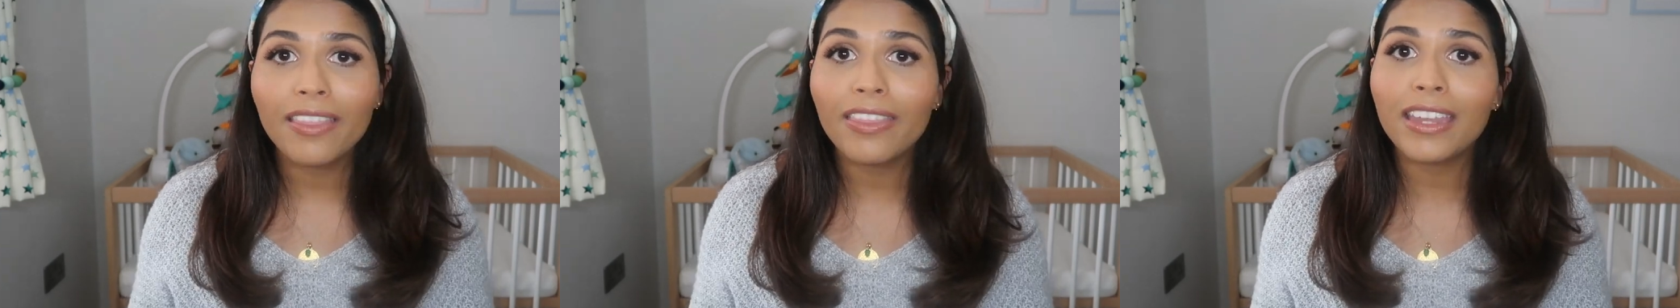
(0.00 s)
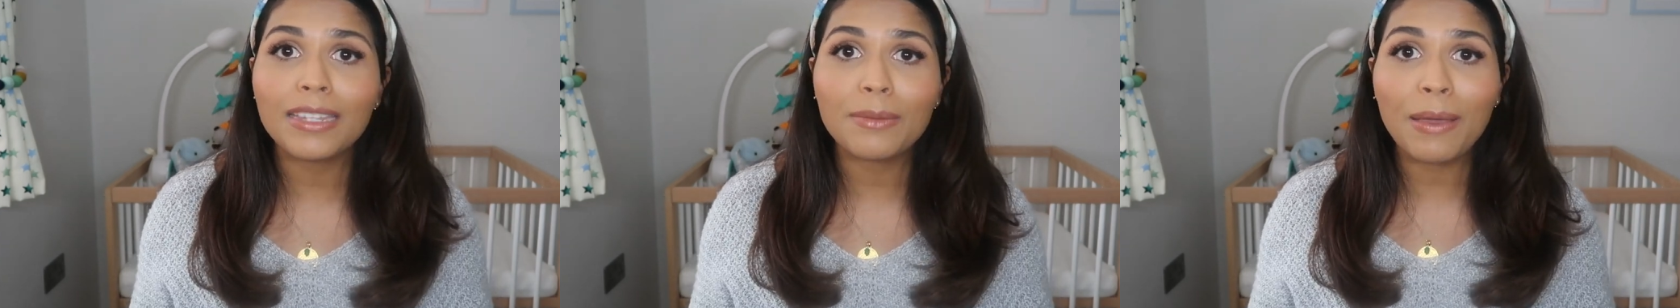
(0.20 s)

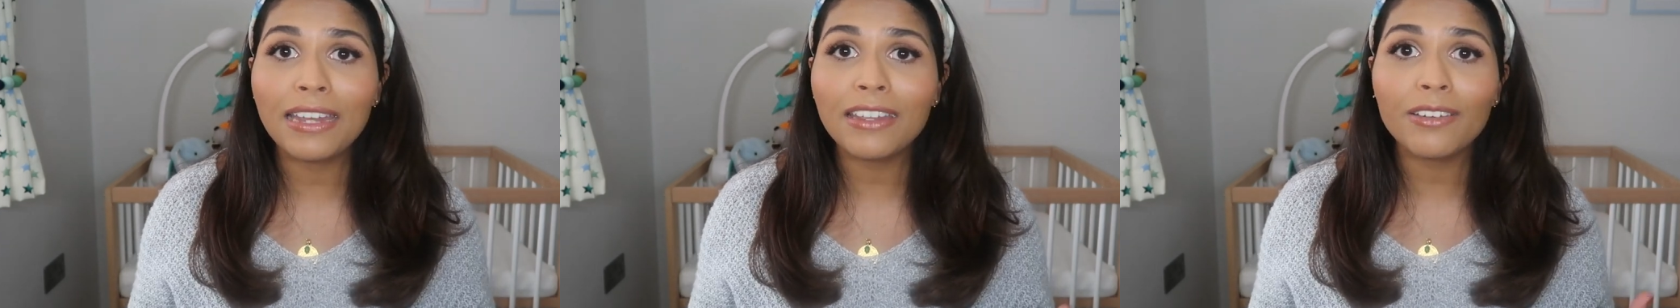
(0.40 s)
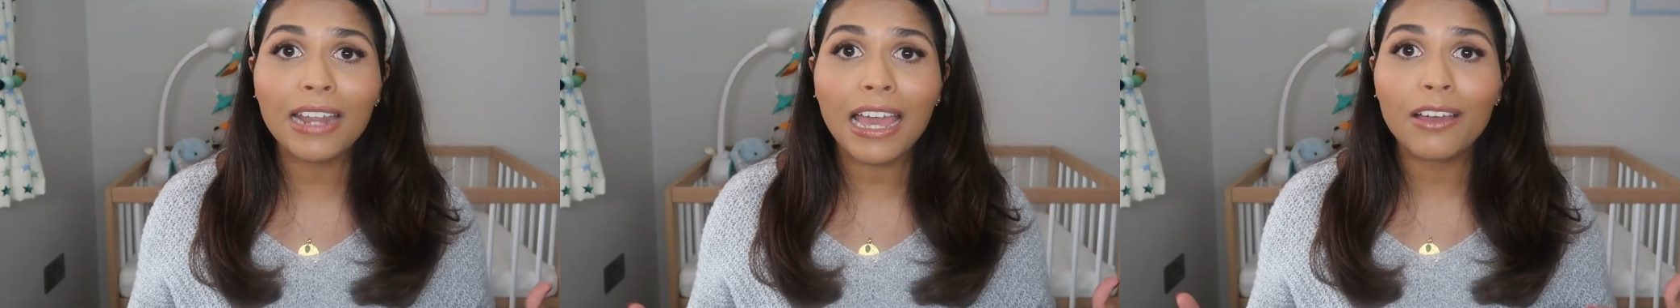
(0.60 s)
And then
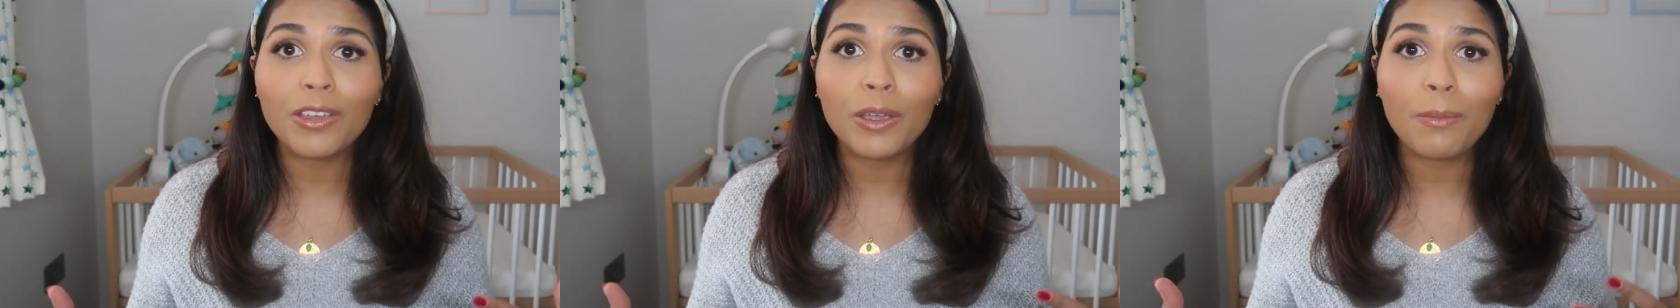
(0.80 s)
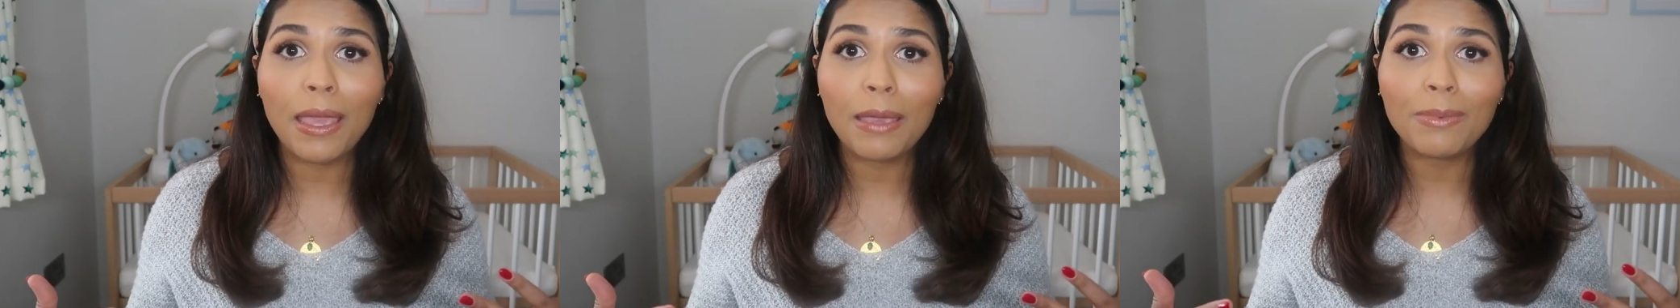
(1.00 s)
depending on
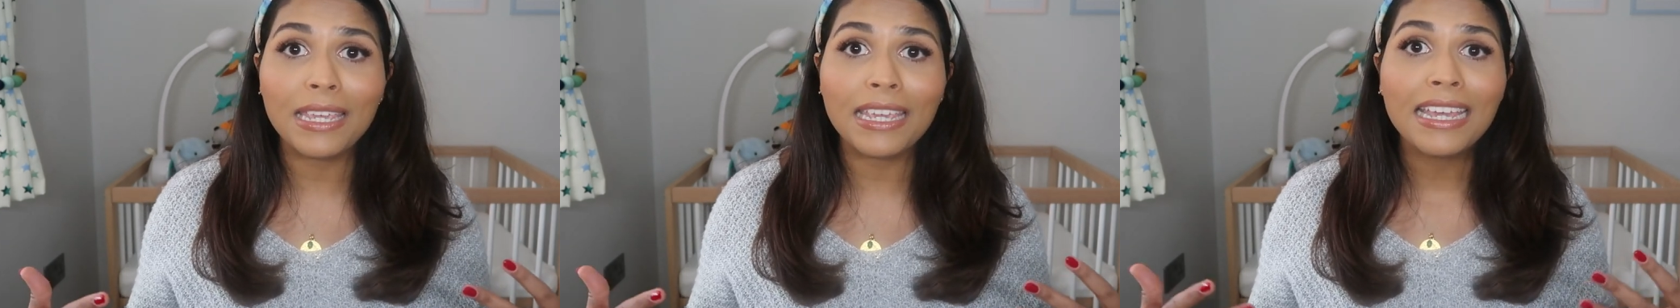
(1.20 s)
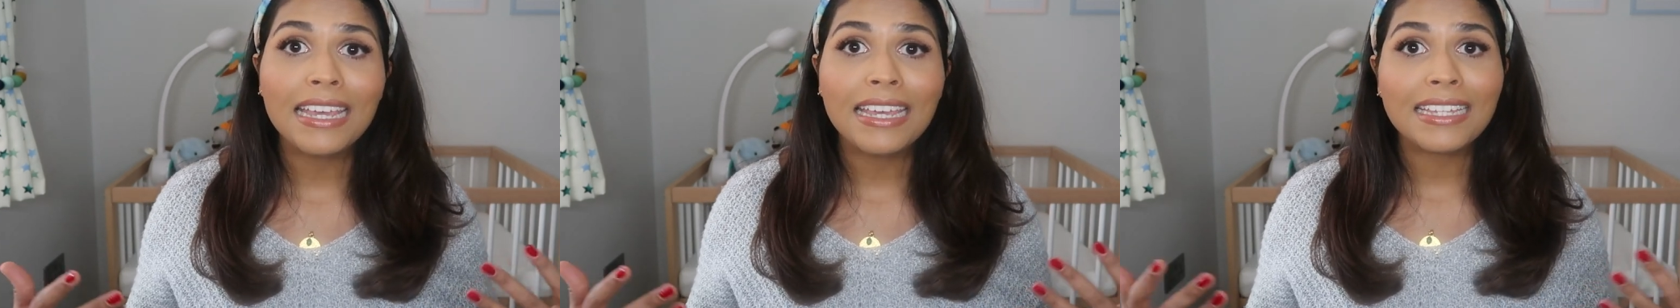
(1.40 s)
how your
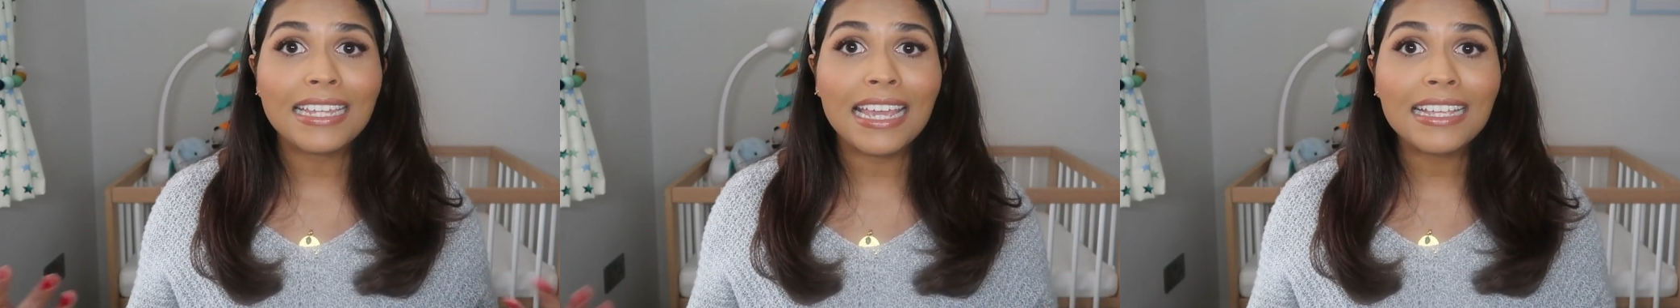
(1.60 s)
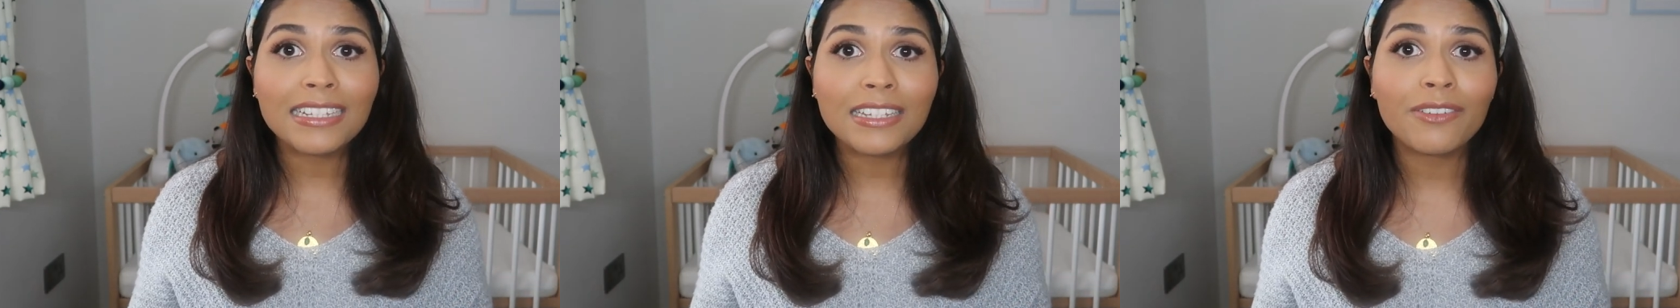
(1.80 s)
baby
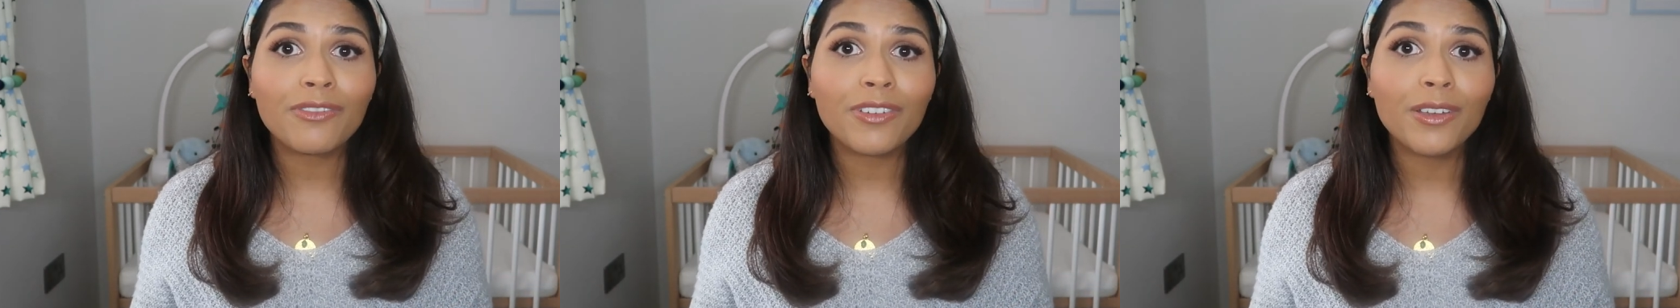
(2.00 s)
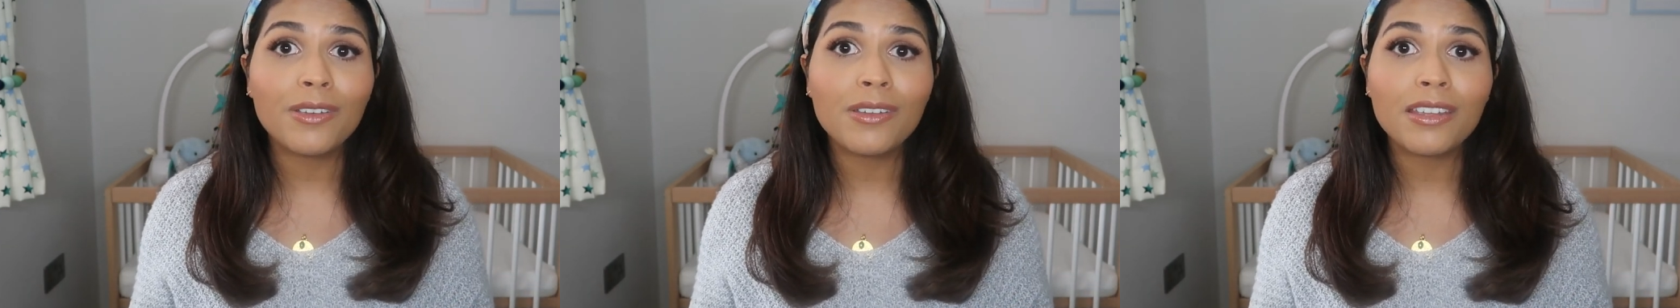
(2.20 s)
takes to
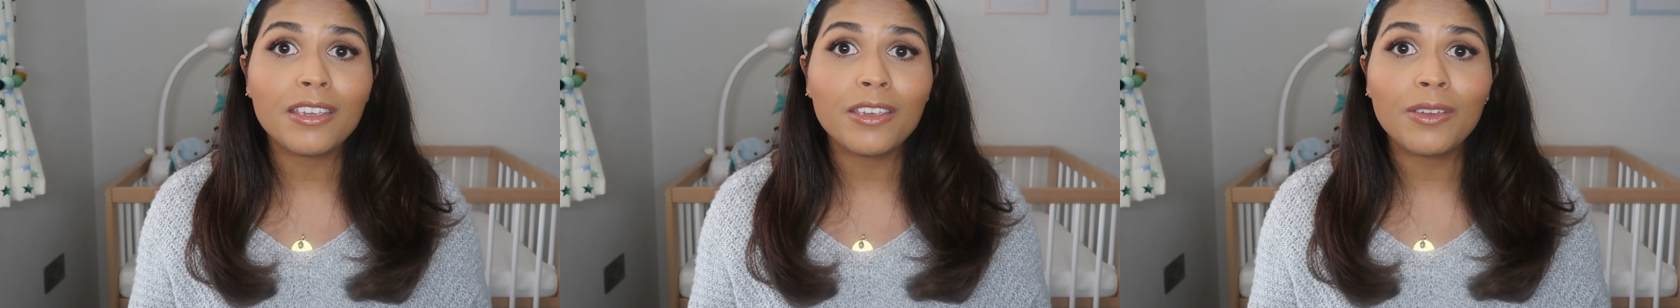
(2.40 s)
food,